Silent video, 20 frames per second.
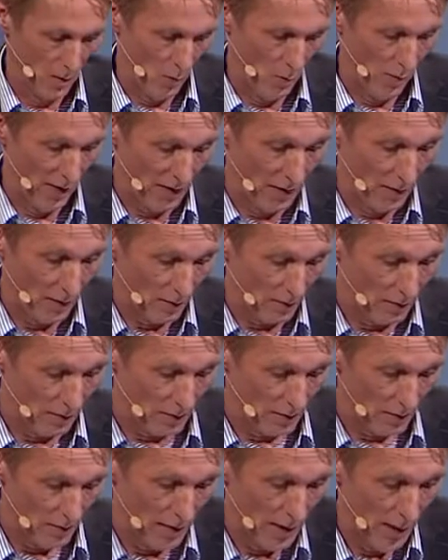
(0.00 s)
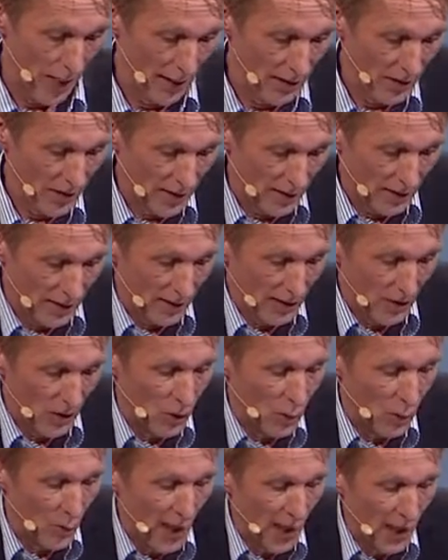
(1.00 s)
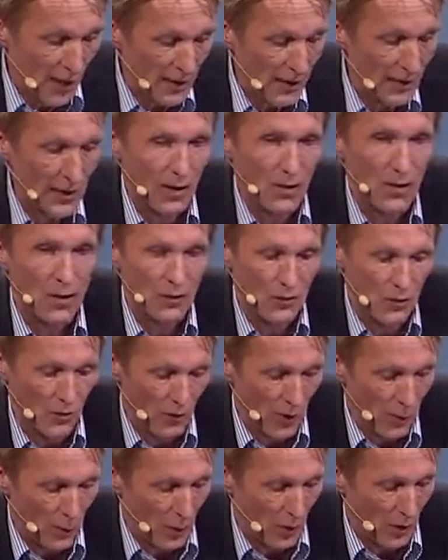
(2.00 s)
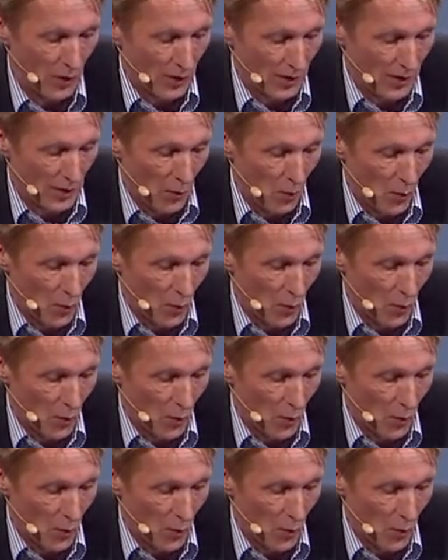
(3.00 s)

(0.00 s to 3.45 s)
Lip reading: But agents and spies can also report